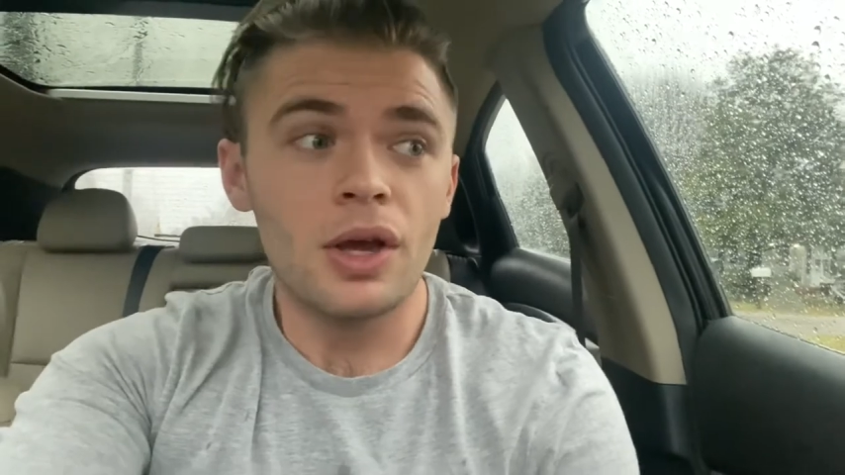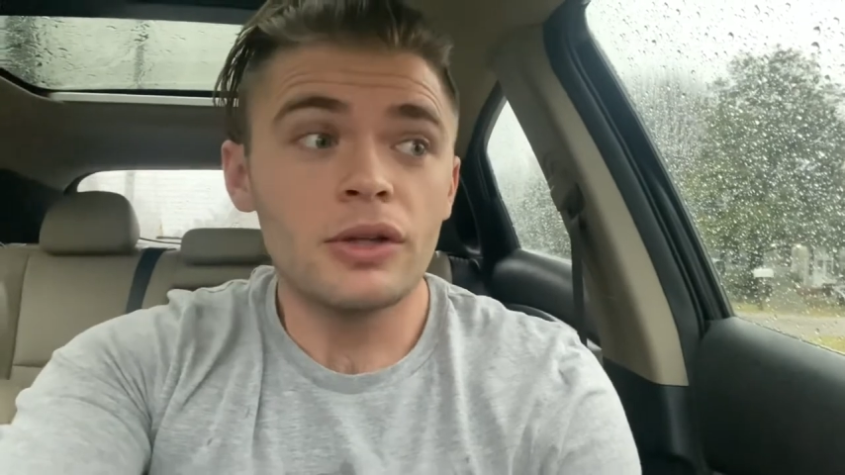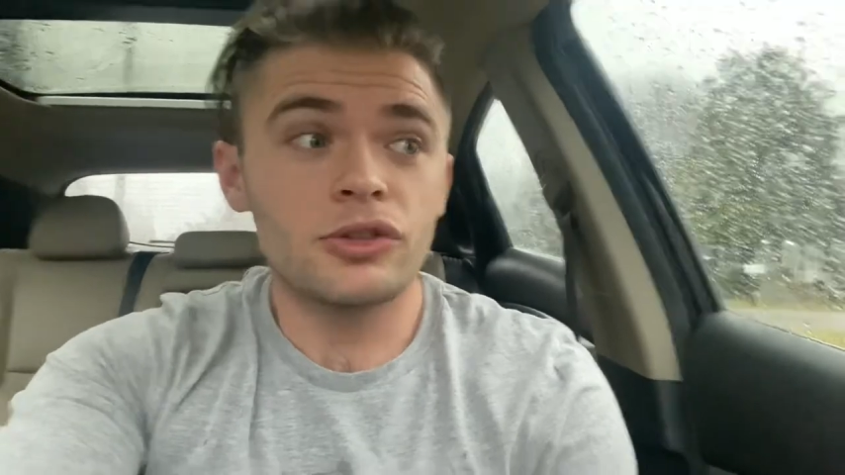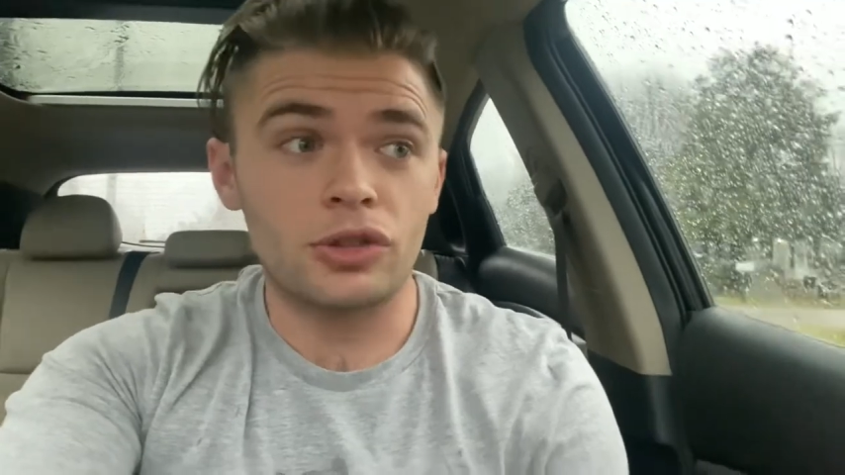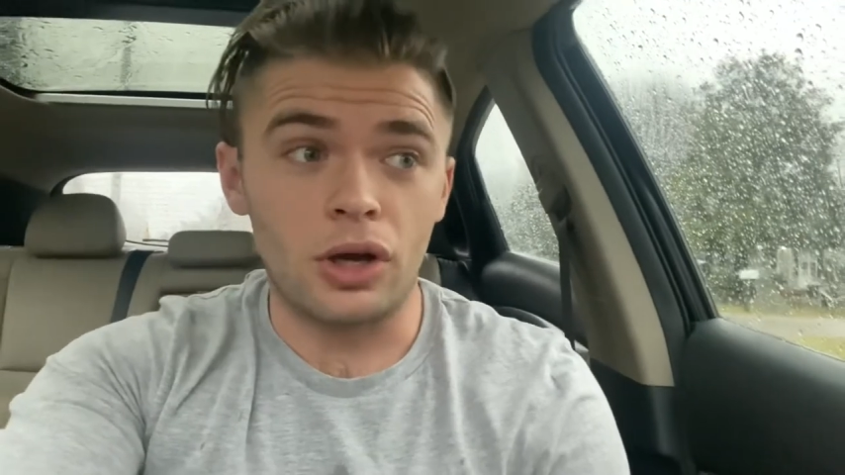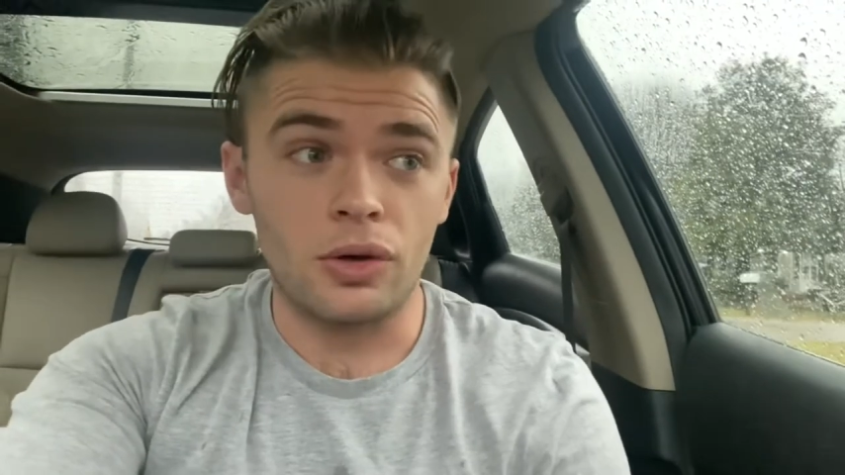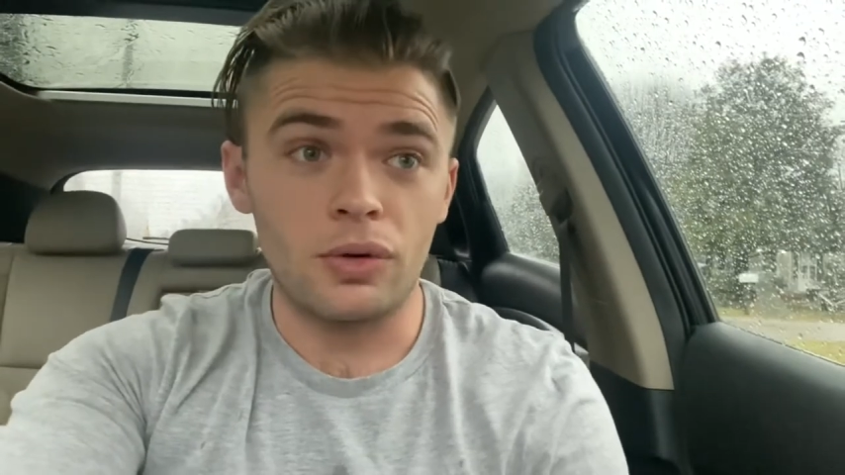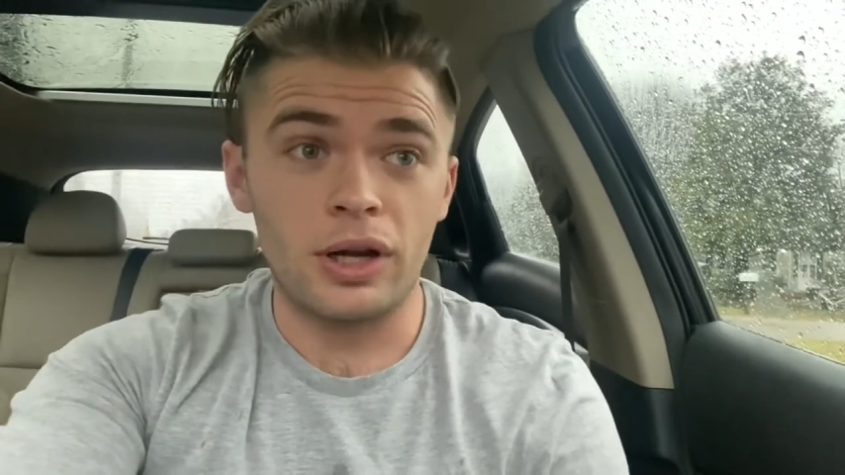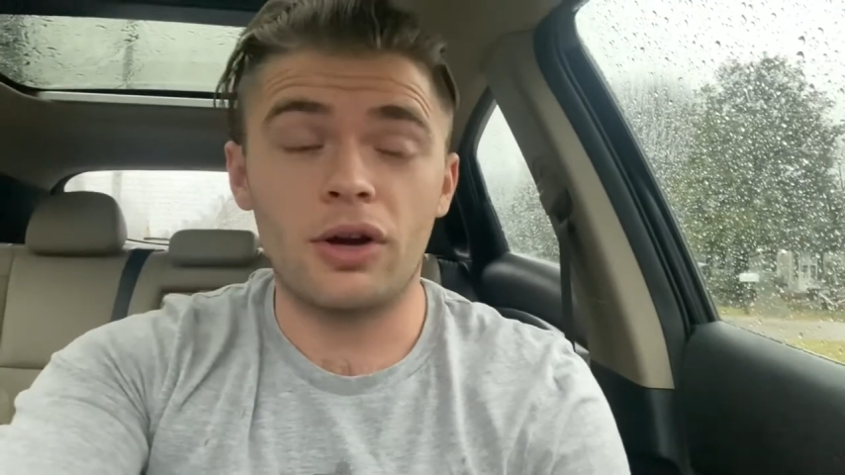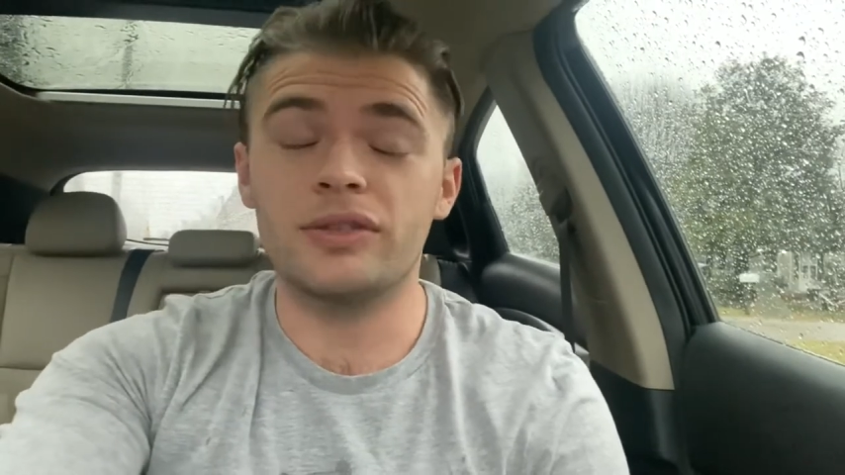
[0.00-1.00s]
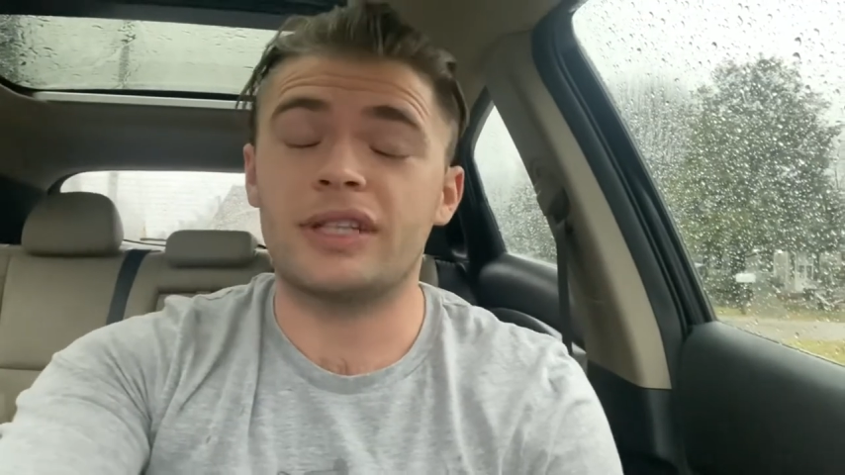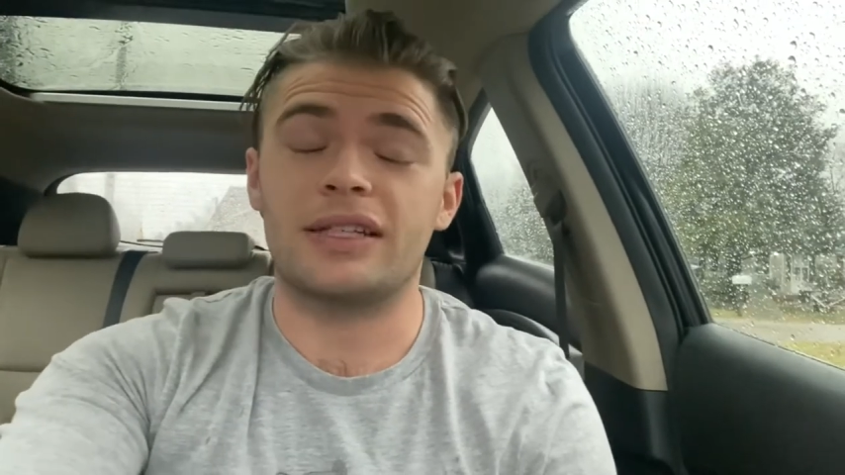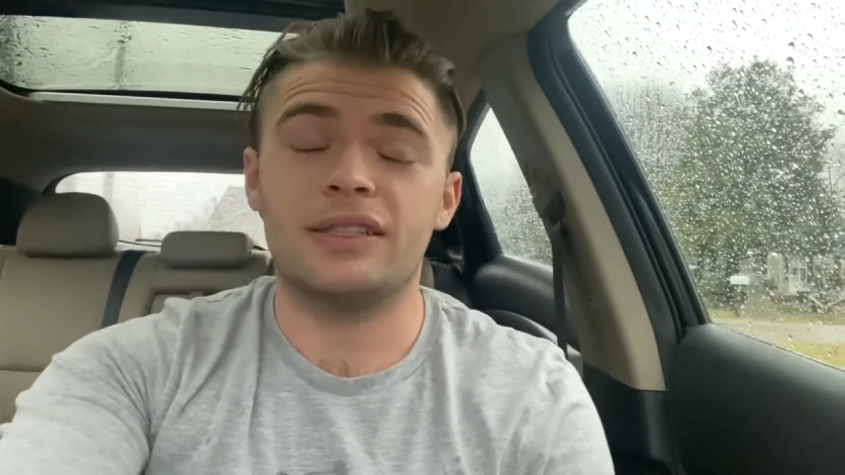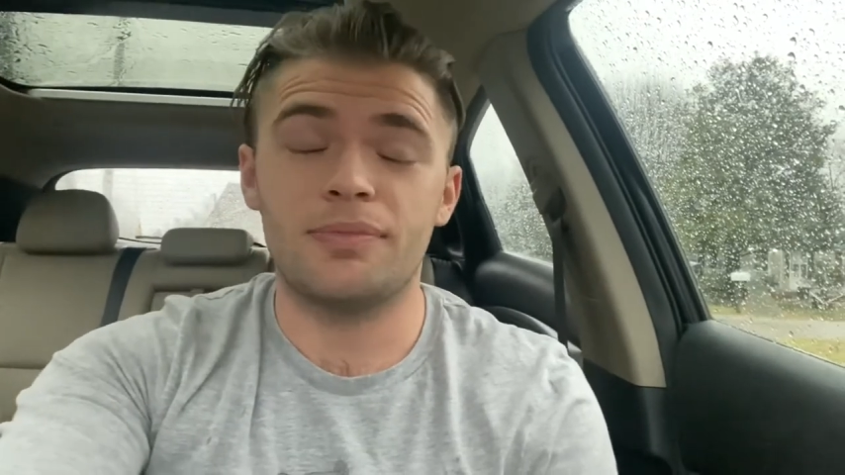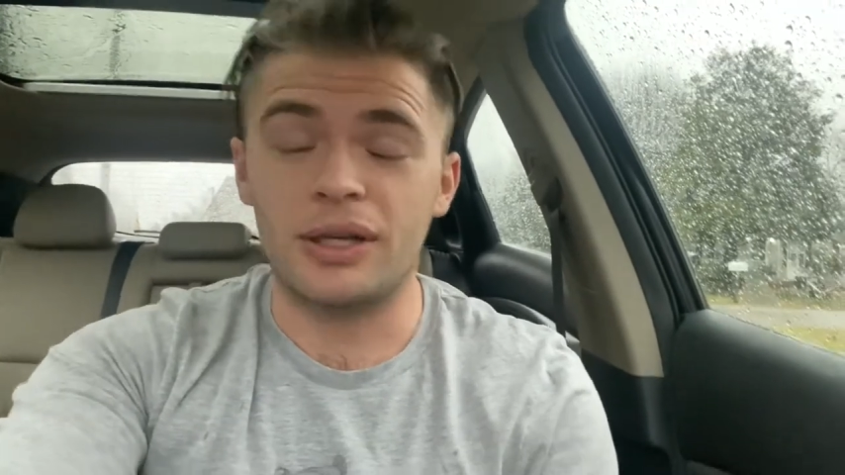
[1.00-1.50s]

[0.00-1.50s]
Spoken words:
So I contacted my